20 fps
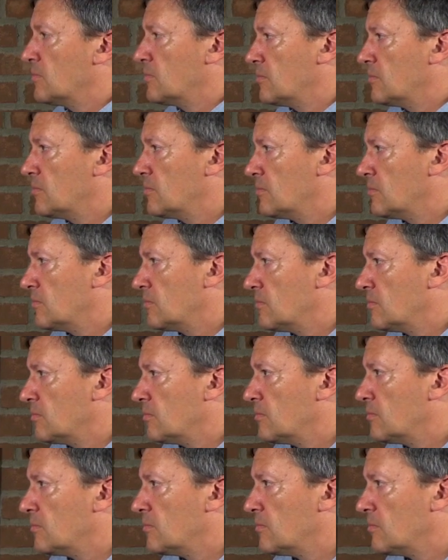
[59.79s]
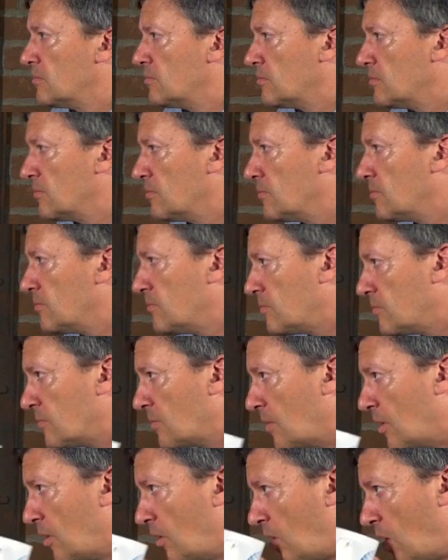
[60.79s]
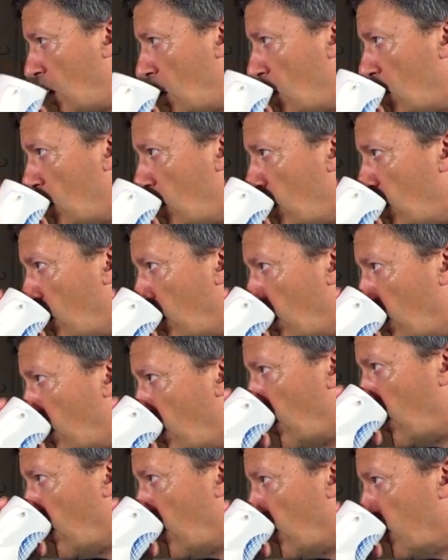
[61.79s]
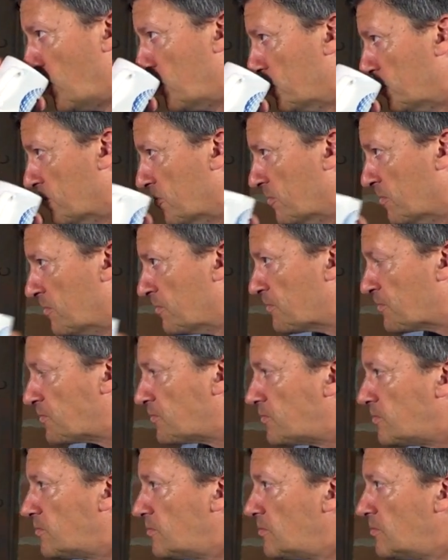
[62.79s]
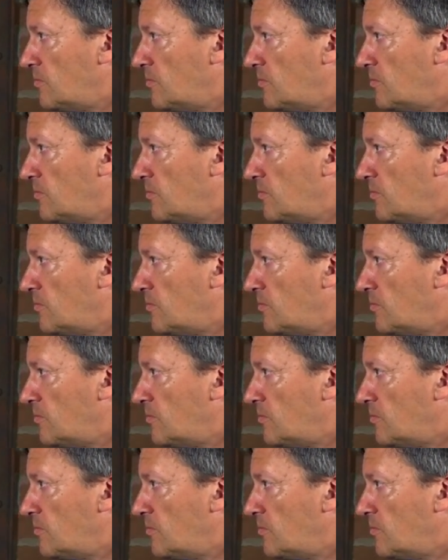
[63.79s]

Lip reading: (not speaking)